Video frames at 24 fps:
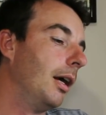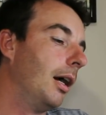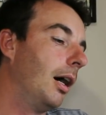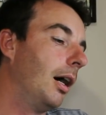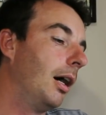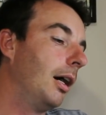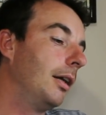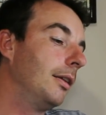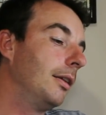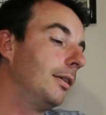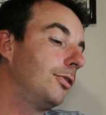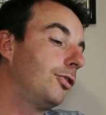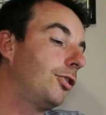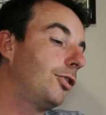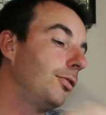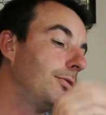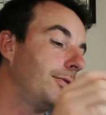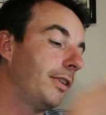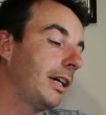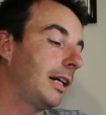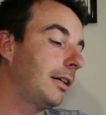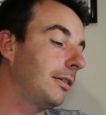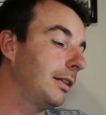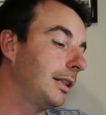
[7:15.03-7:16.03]
There's two
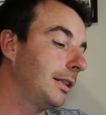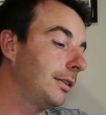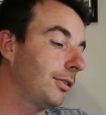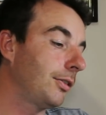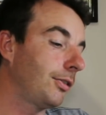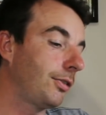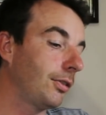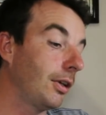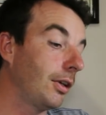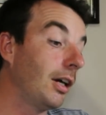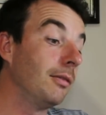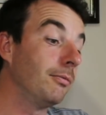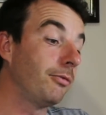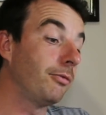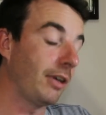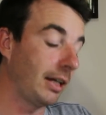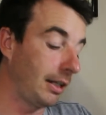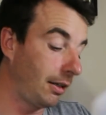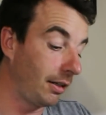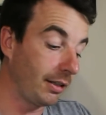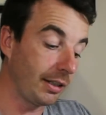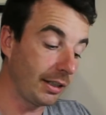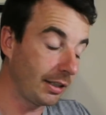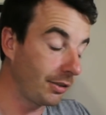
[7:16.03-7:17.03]
variants. In
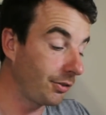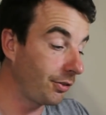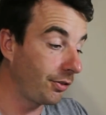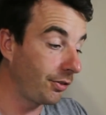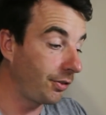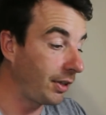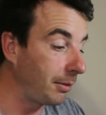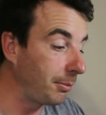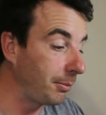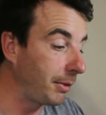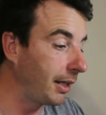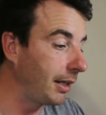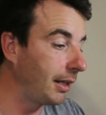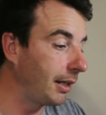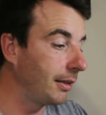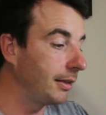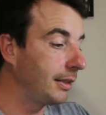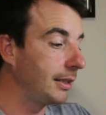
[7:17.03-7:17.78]
fact, I think it's the same kit.